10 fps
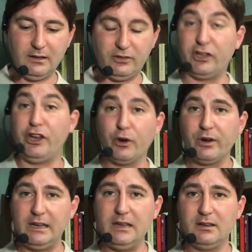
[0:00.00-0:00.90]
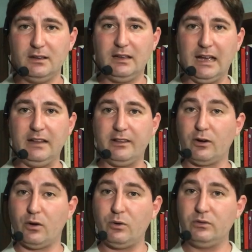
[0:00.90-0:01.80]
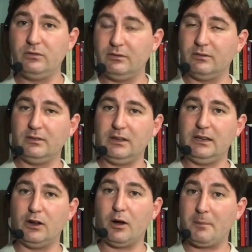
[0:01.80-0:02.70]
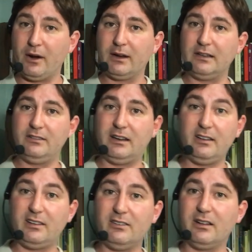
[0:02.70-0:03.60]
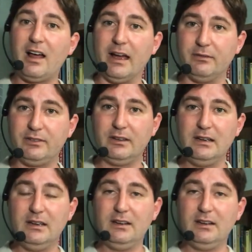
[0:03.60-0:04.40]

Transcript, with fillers: security, and their own, you know, American citizens' lives.